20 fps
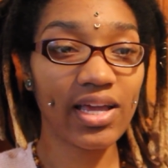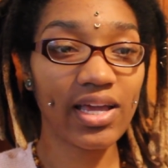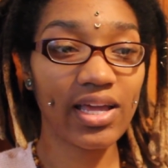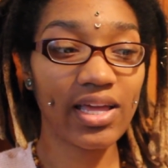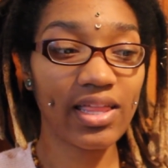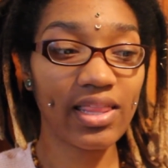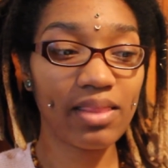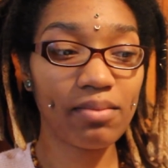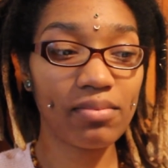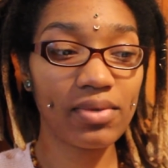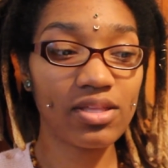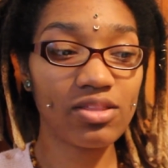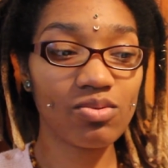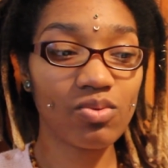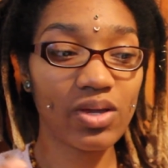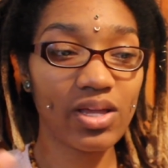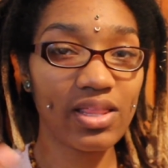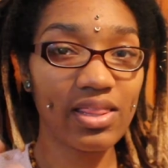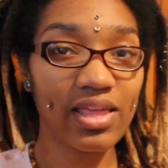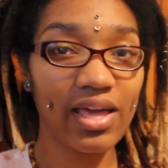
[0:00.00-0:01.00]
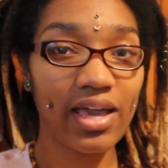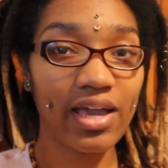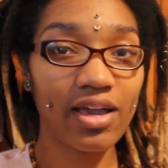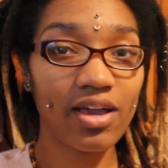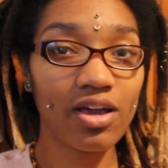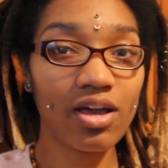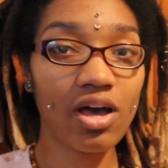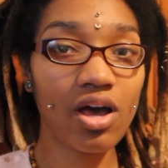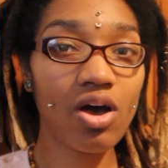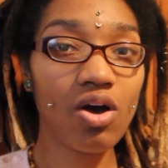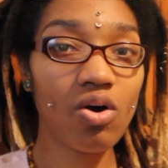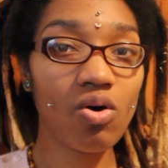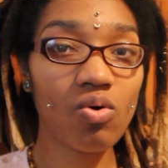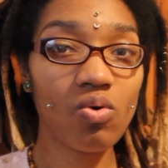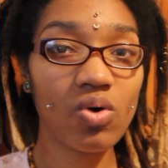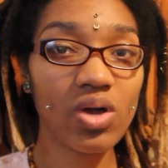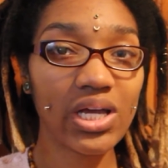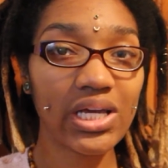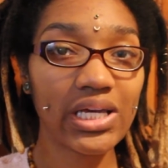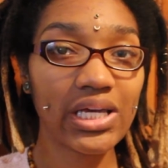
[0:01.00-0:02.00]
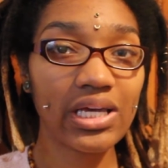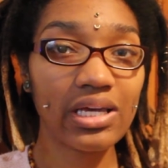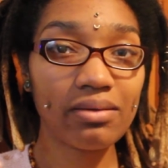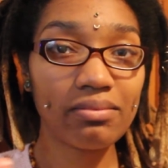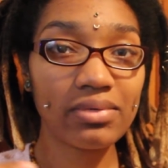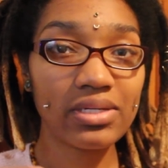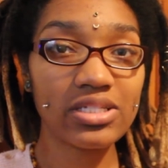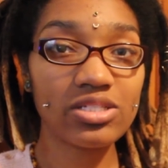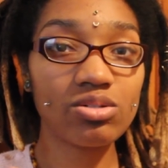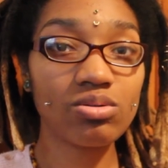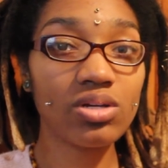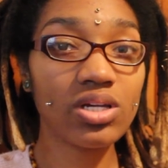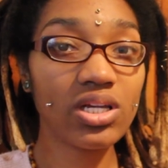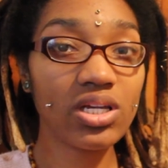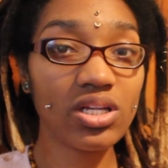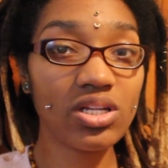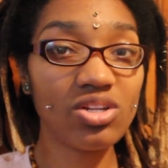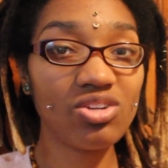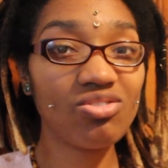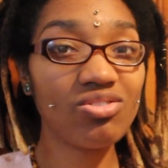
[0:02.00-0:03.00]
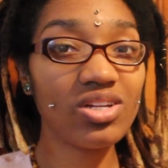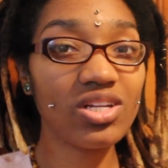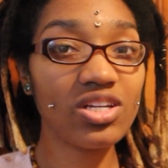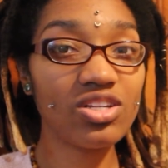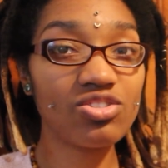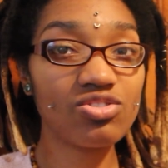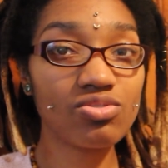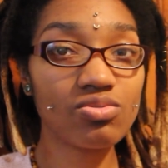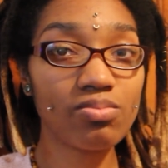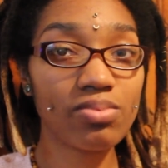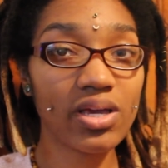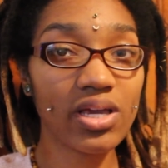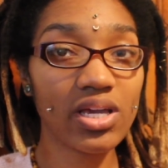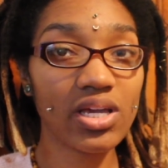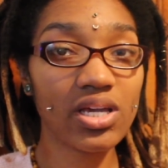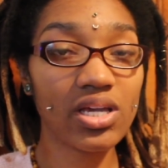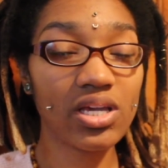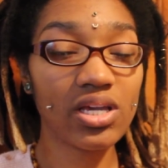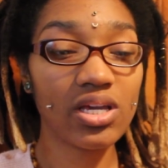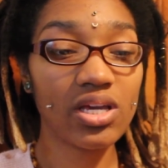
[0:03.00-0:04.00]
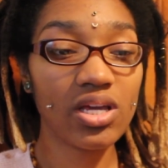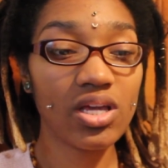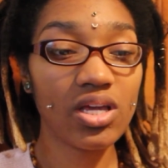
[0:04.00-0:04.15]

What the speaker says: and between that go, in between you need to pay,